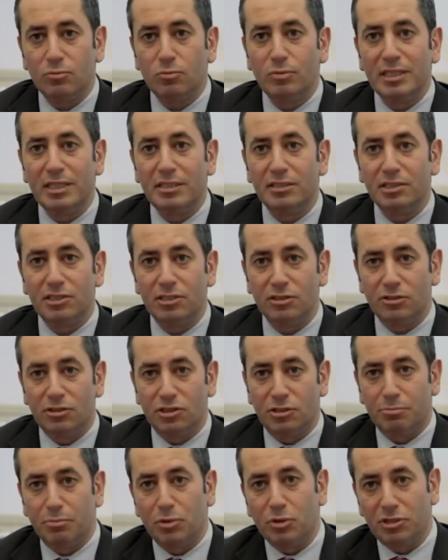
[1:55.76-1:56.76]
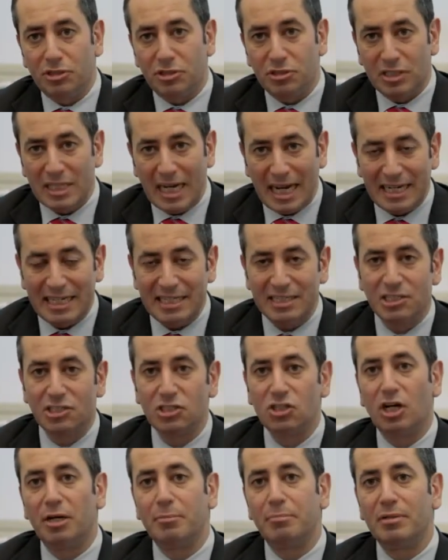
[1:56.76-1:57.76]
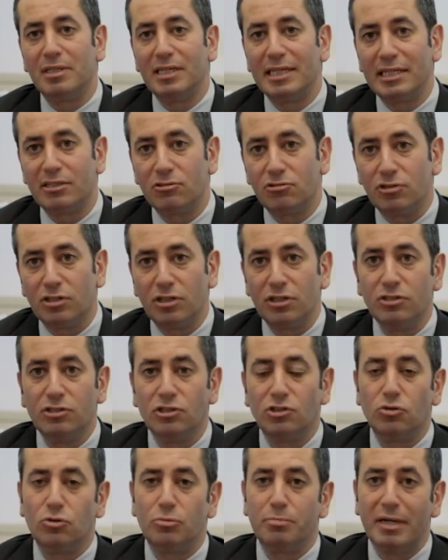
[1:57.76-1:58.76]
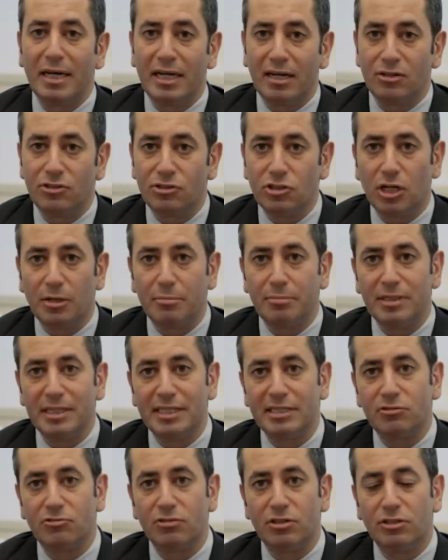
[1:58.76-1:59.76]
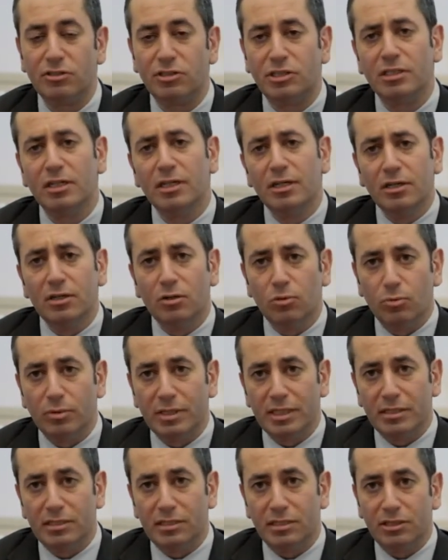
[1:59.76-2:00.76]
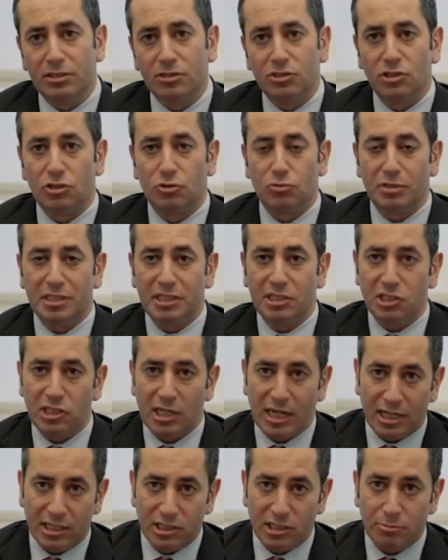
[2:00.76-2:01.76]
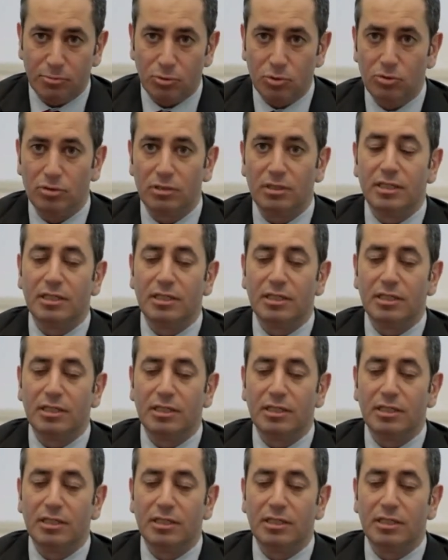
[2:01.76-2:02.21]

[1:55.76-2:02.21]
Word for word: whether to use percutaneous type electrodes or paddle type electrodes, whether to use a rechargeable